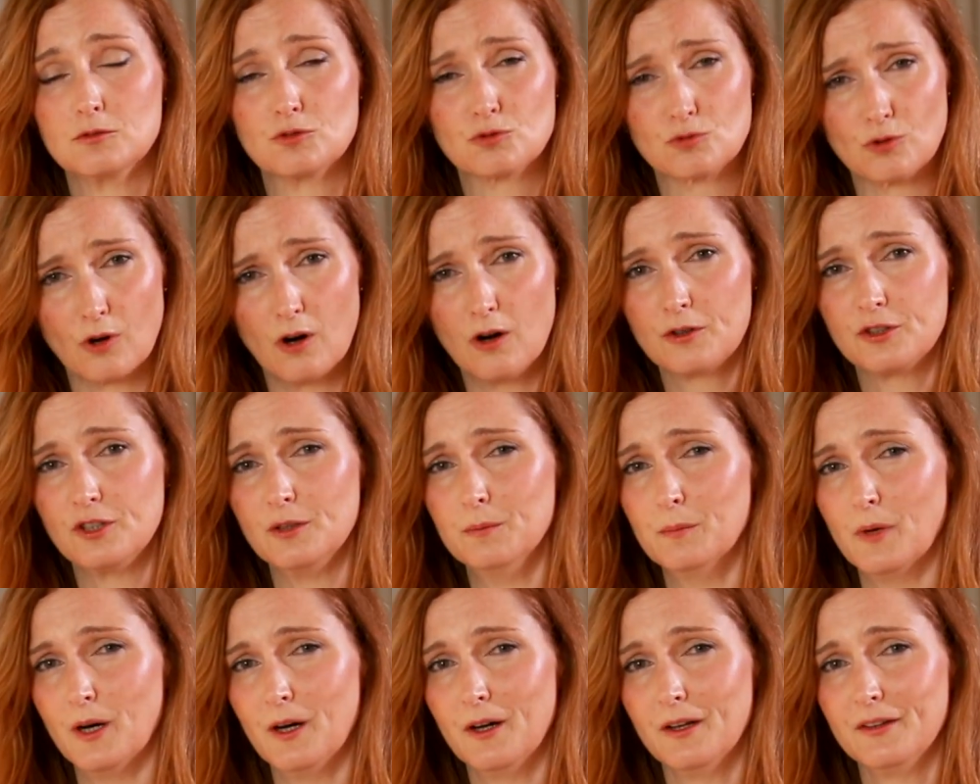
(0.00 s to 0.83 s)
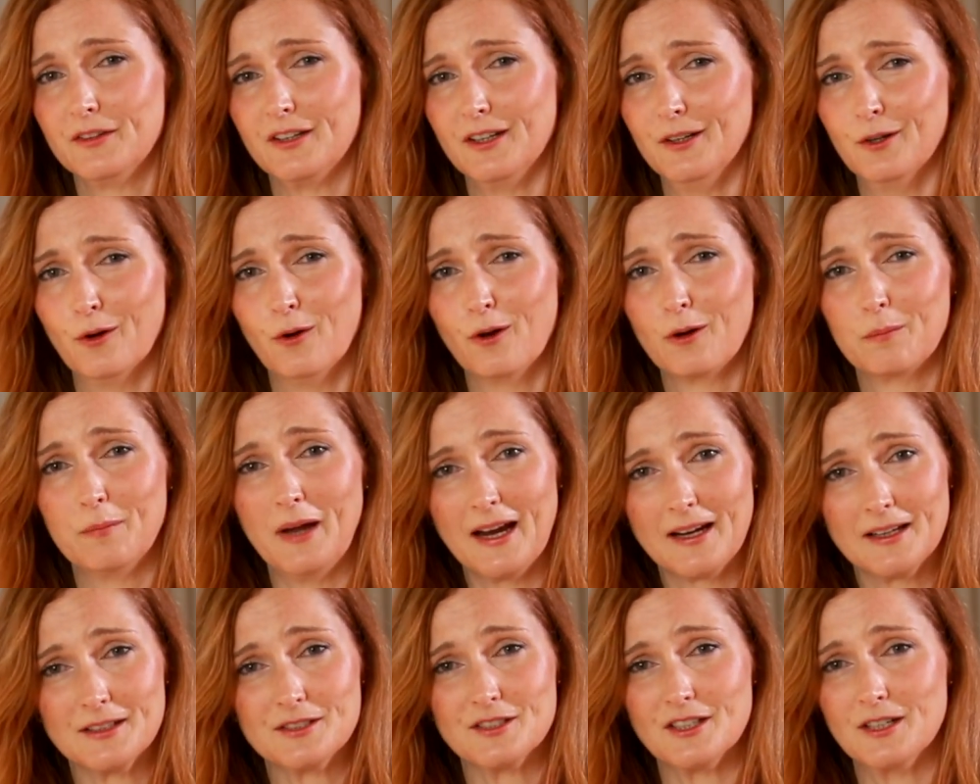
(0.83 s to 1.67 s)
strong demand in all
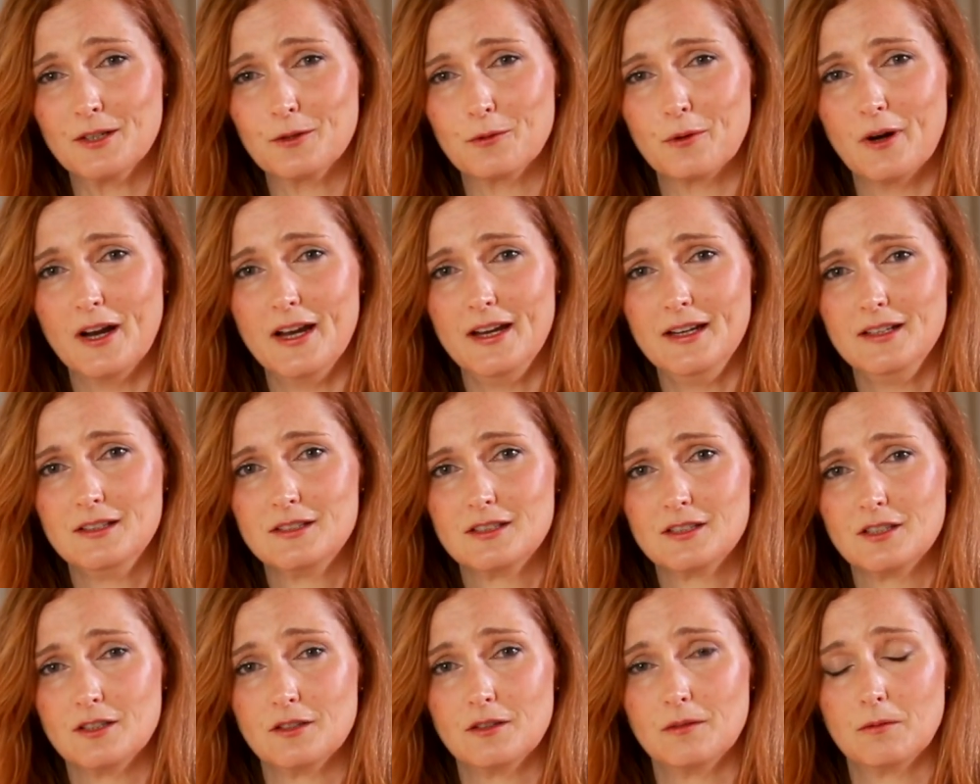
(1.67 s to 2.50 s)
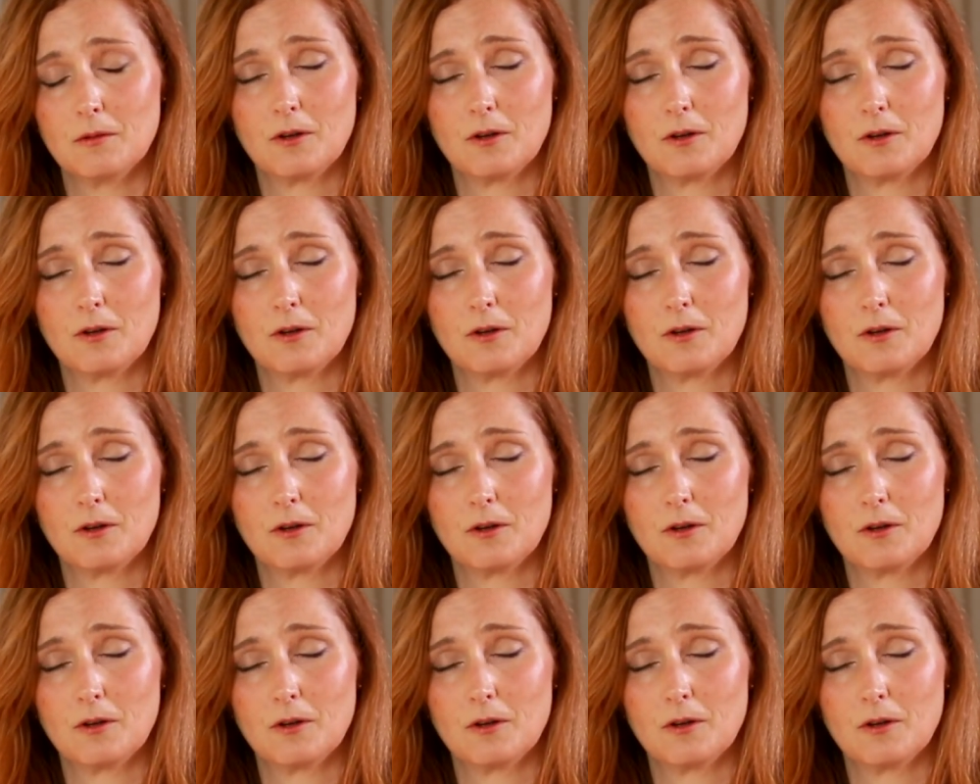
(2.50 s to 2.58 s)
packaging grades,